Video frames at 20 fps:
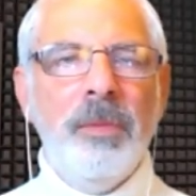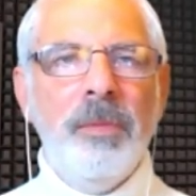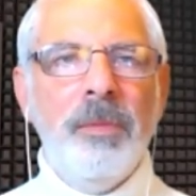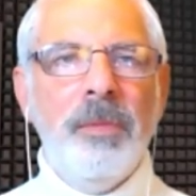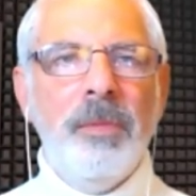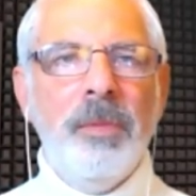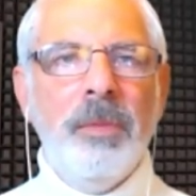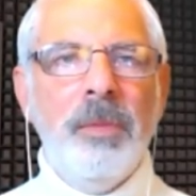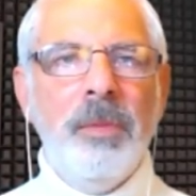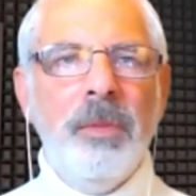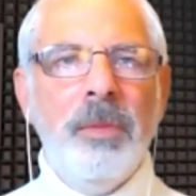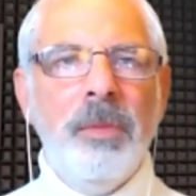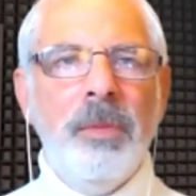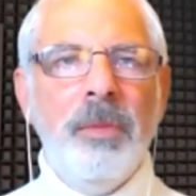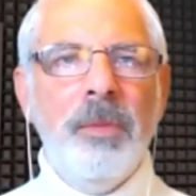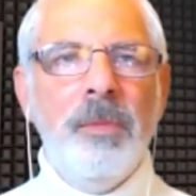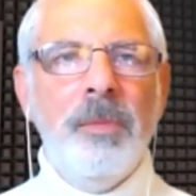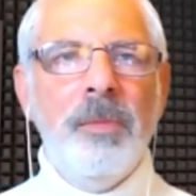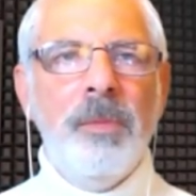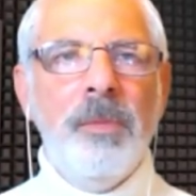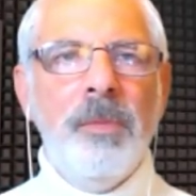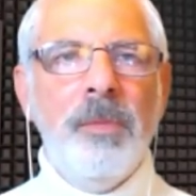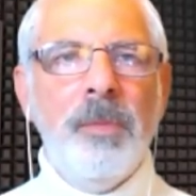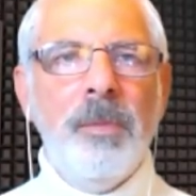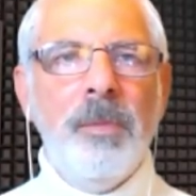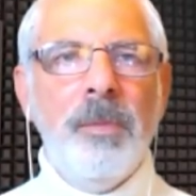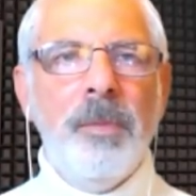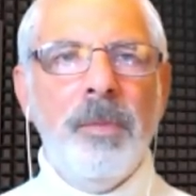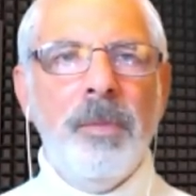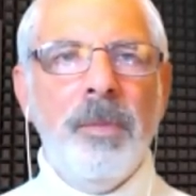
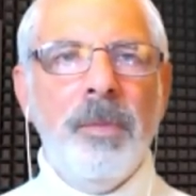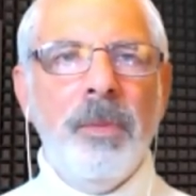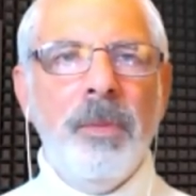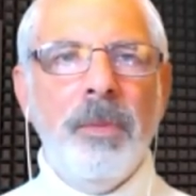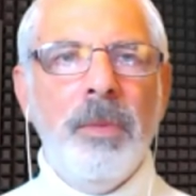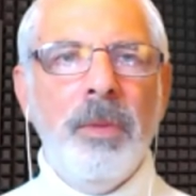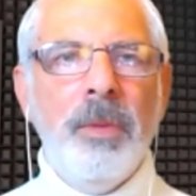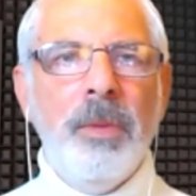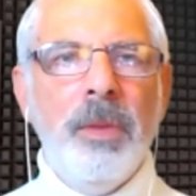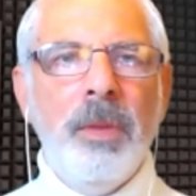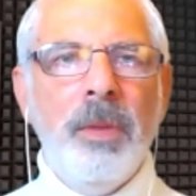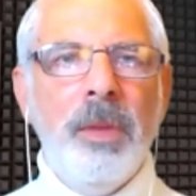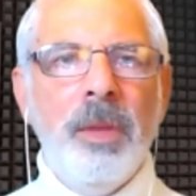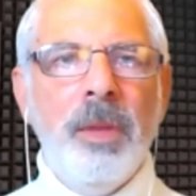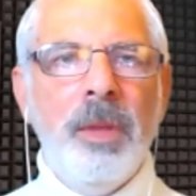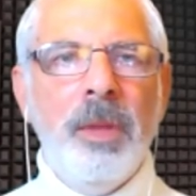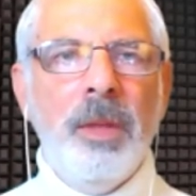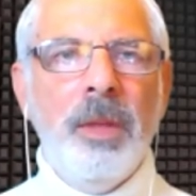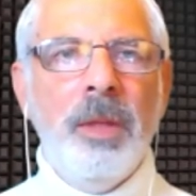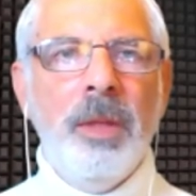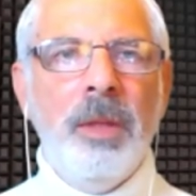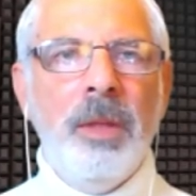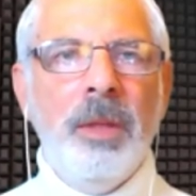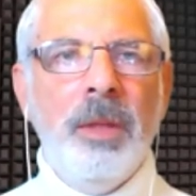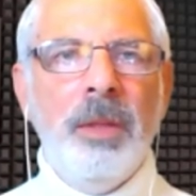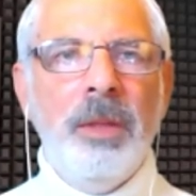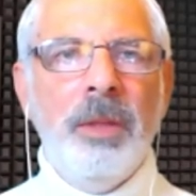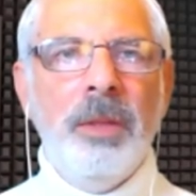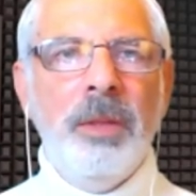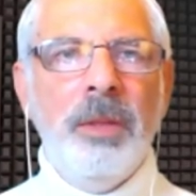
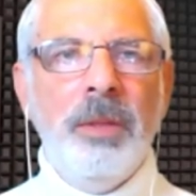The person shown says nothing.